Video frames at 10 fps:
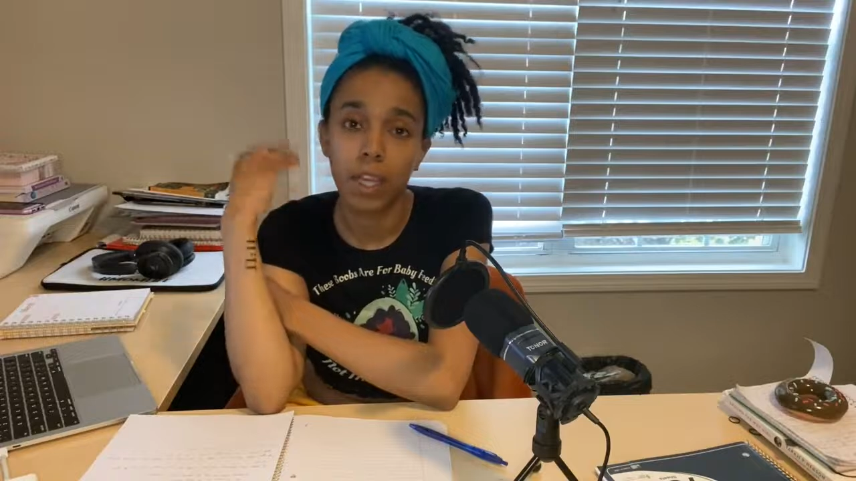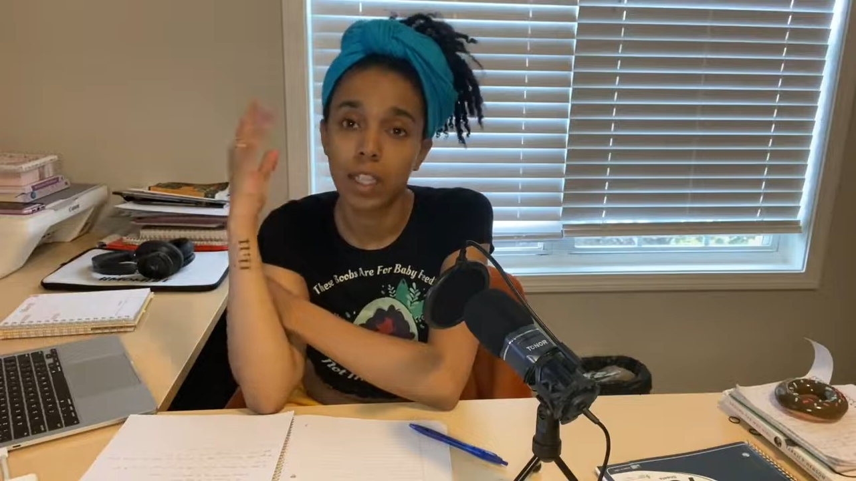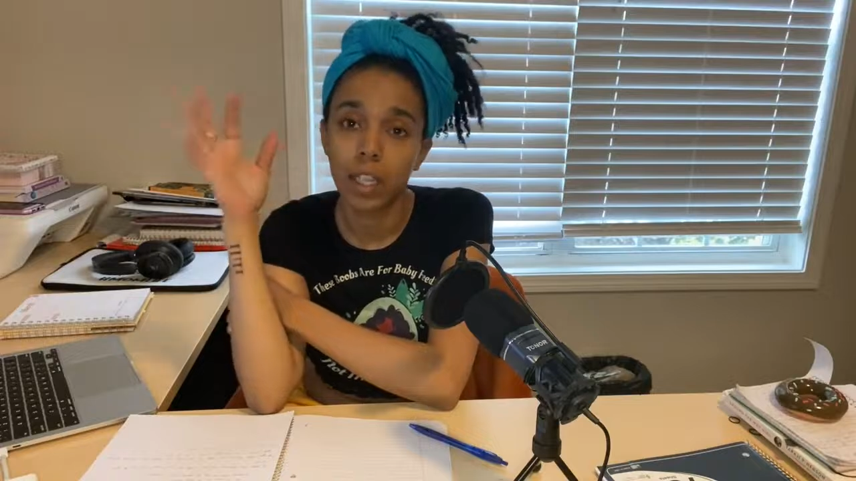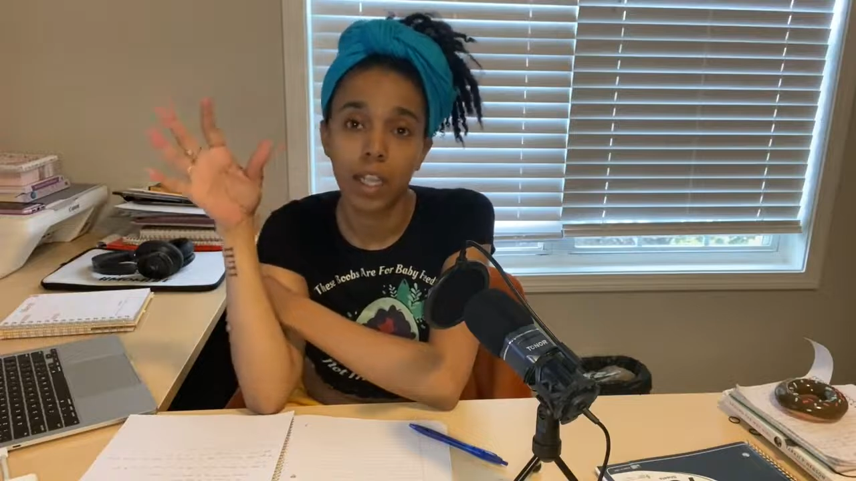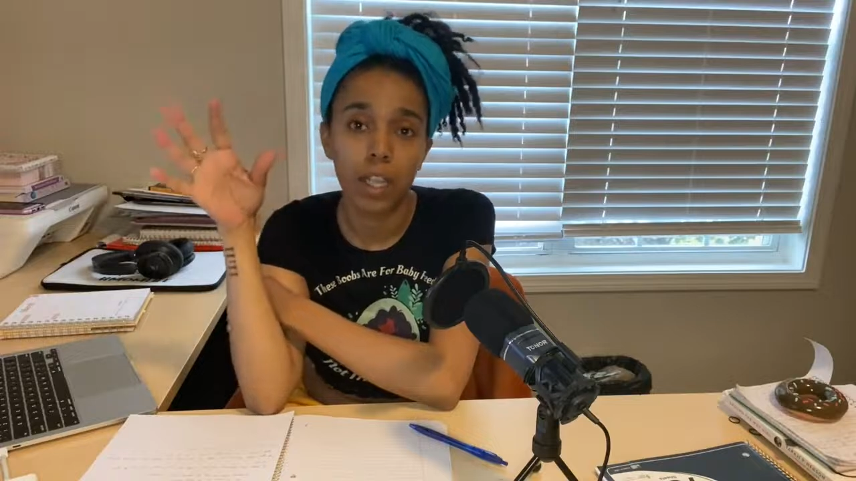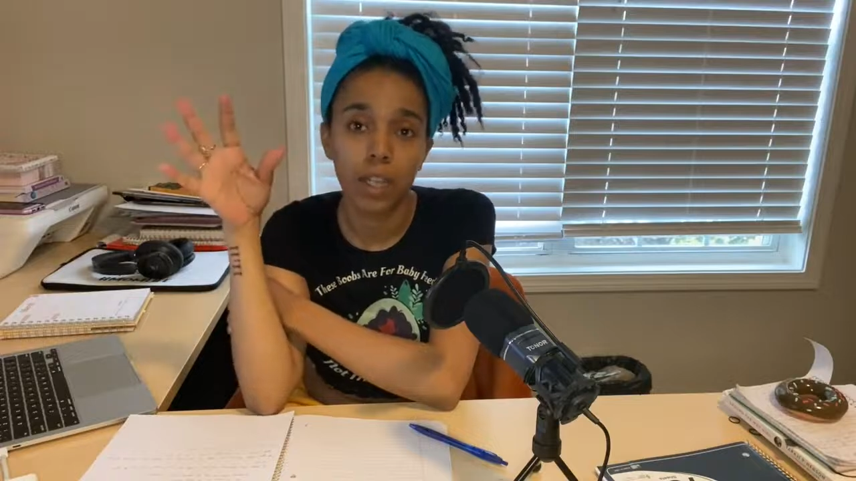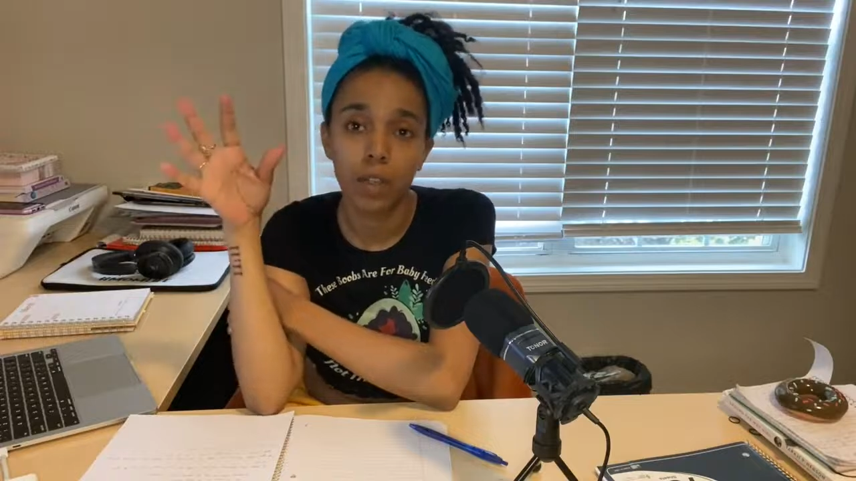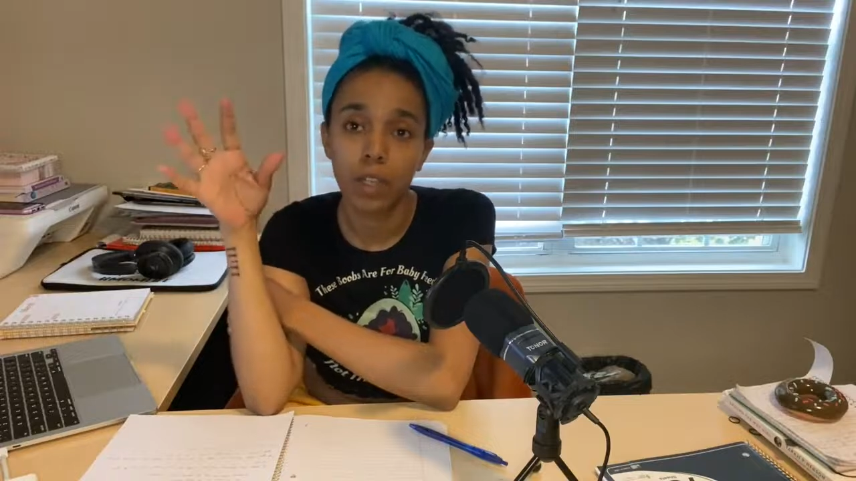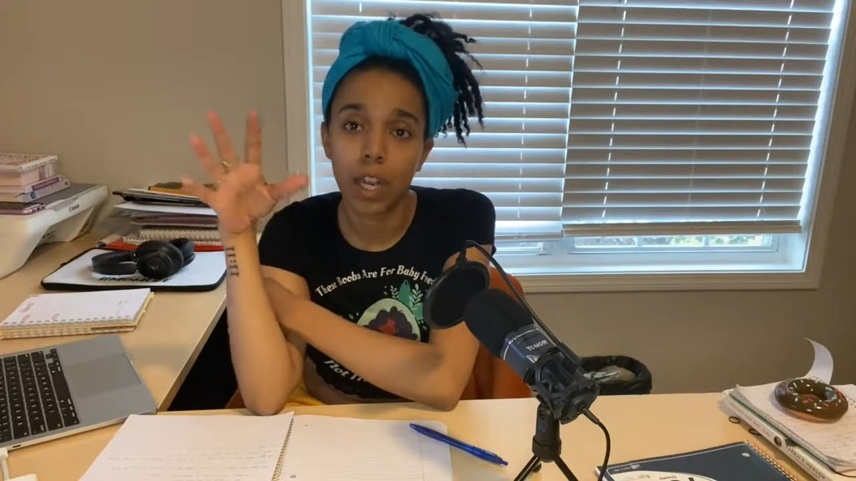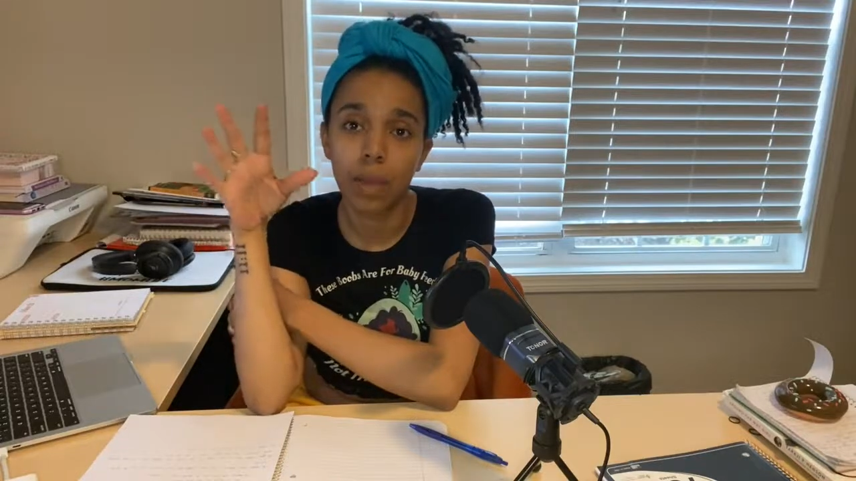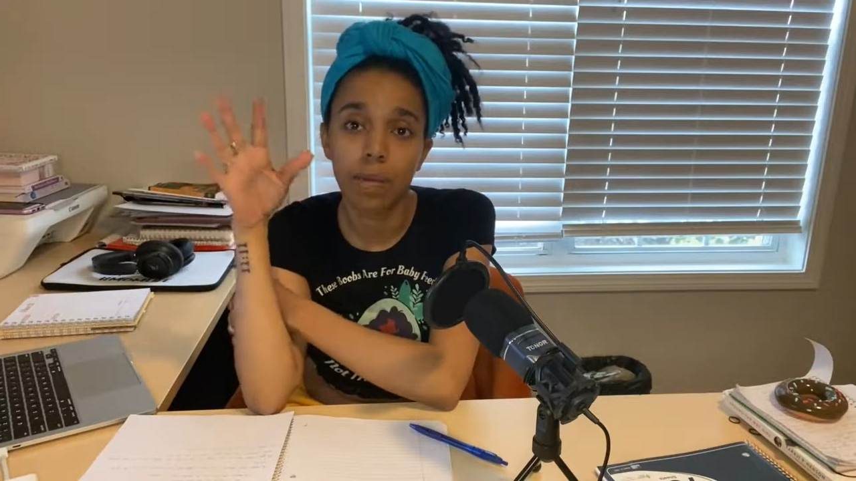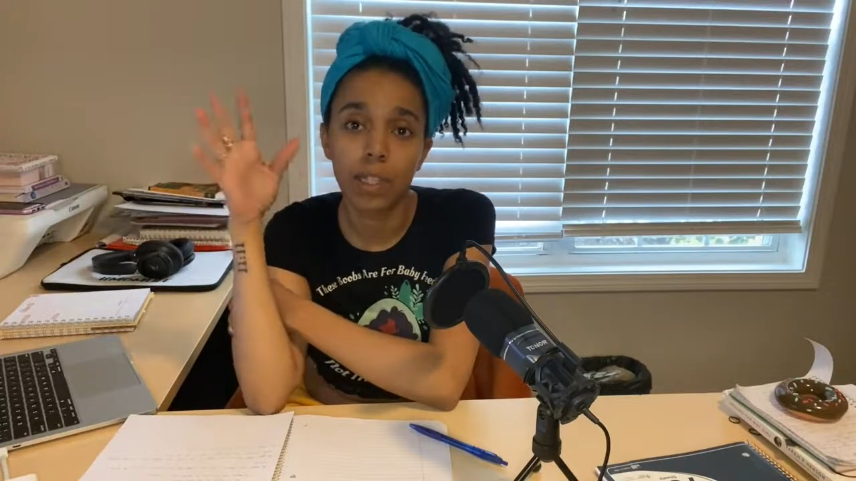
it's in your uncle's name, it's